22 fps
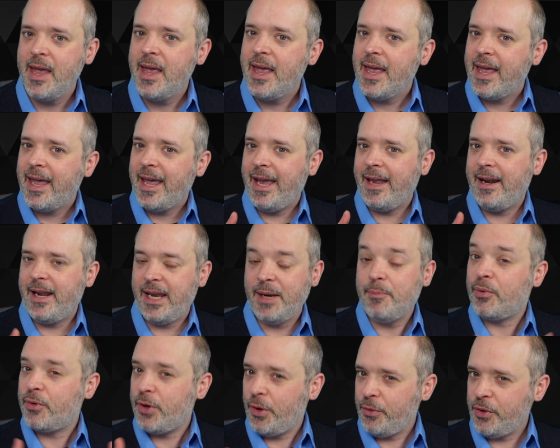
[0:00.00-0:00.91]
And a
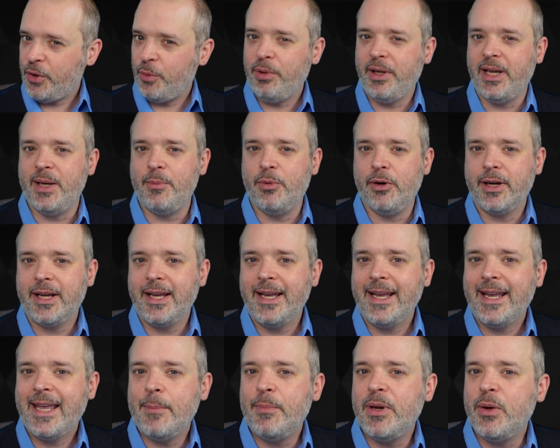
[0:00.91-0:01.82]
proto-playbook
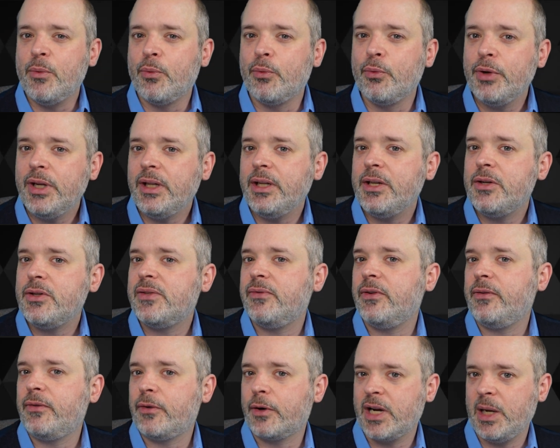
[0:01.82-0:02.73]
can be really
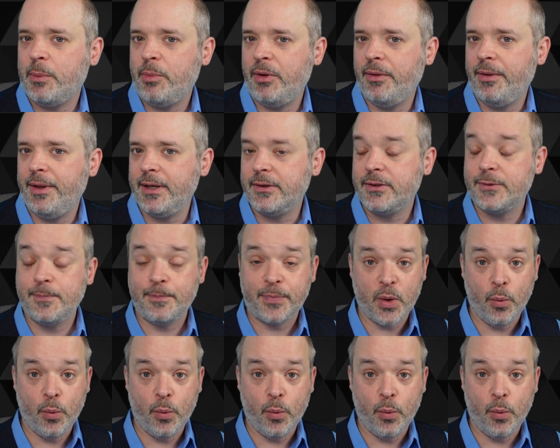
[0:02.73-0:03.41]
useful for a couple things.